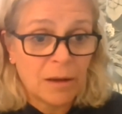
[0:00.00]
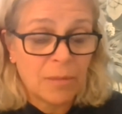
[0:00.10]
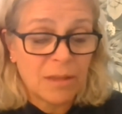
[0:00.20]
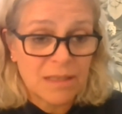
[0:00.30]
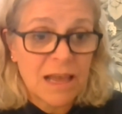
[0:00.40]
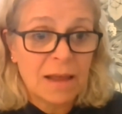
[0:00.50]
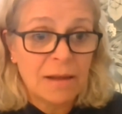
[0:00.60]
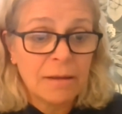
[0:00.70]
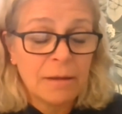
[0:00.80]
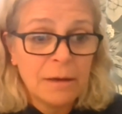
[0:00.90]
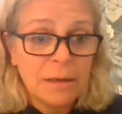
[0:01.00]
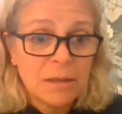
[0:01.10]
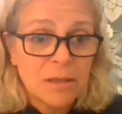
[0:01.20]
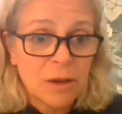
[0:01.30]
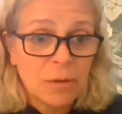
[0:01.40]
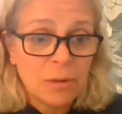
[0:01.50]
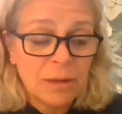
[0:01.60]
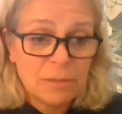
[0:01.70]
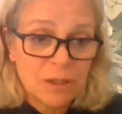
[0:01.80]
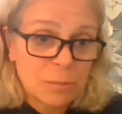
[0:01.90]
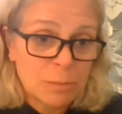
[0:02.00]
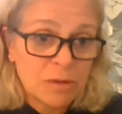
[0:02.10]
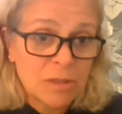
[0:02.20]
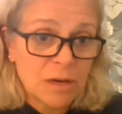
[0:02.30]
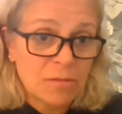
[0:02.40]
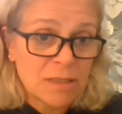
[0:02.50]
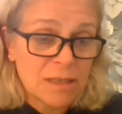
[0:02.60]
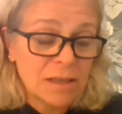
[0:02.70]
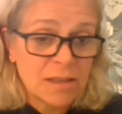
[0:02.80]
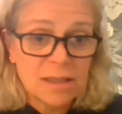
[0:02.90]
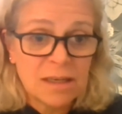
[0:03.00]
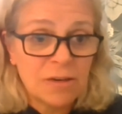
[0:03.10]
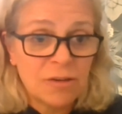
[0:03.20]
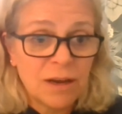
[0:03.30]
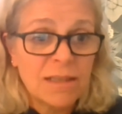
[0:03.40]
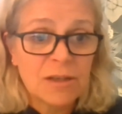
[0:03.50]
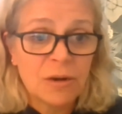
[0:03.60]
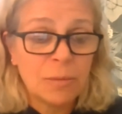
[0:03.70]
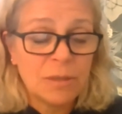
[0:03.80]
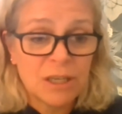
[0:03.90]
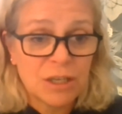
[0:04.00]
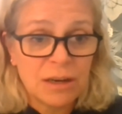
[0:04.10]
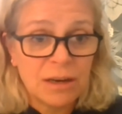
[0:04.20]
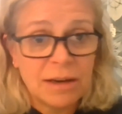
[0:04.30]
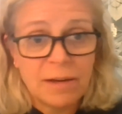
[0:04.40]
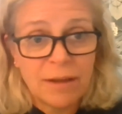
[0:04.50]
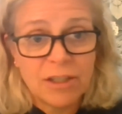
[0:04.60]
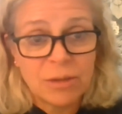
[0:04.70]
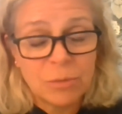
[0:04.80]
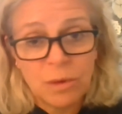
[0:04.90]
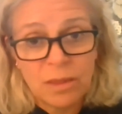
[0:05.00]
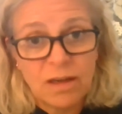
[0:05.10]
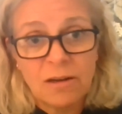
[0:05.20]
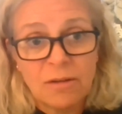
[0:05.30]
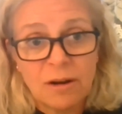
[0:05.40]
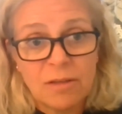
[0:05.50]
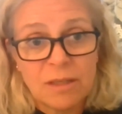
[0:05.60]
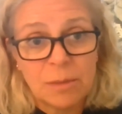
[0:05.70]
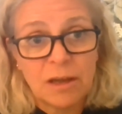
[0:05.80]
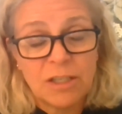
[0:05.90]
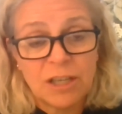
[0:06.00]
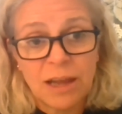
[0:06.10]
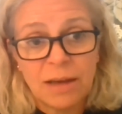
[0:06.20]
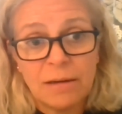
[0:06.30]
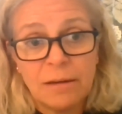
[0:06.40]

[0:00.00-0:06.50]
the slack. So it just builds our resilience, and it creates competition and innovation within our own supply chain.